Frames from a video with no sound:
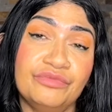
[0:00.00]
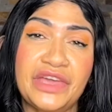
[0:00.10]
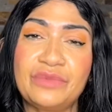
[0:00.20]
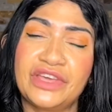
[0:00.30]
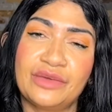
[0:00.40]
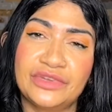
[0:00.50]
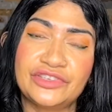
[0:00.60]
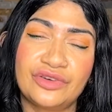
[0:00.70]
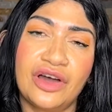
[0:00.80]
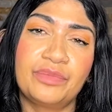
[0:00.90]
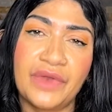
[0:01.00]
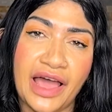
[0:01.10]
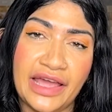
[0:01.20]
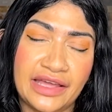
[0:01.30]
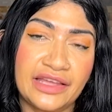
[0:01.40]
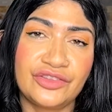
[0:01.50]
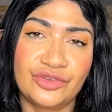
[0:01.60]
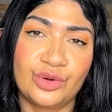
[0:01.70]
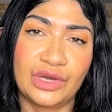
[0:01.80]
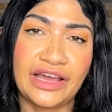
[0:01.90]
may be able to apply in
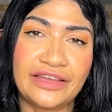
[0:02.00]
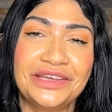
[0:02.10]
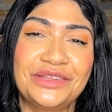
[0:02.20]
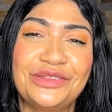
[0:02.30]
your life.